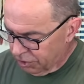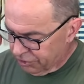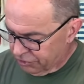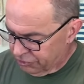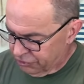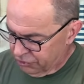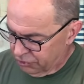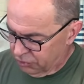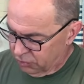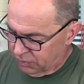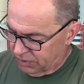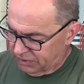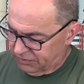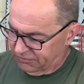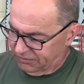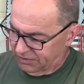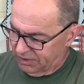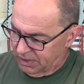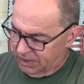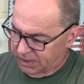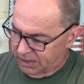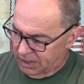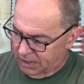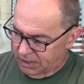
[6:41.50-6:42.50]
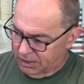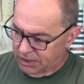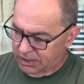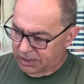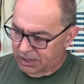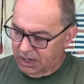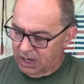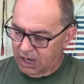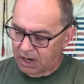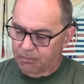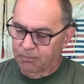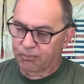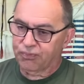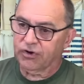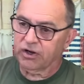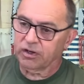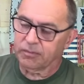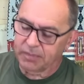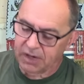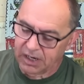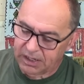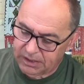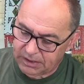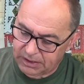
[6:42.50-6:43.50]
to do is not bring
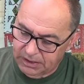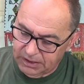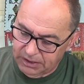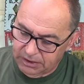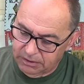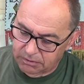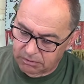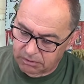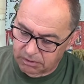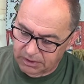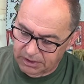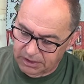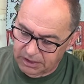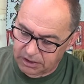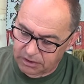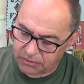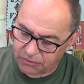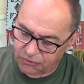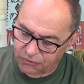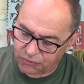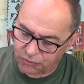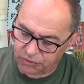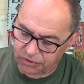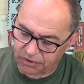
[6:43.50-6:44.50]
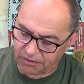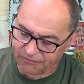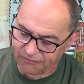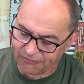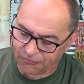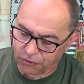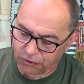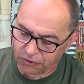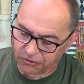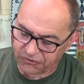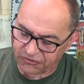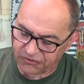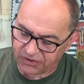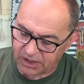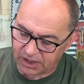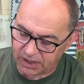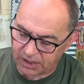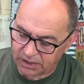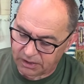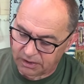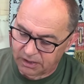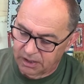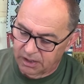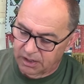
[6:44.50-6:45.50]
my needle in through the fur
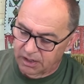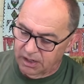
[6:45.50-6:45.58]
side.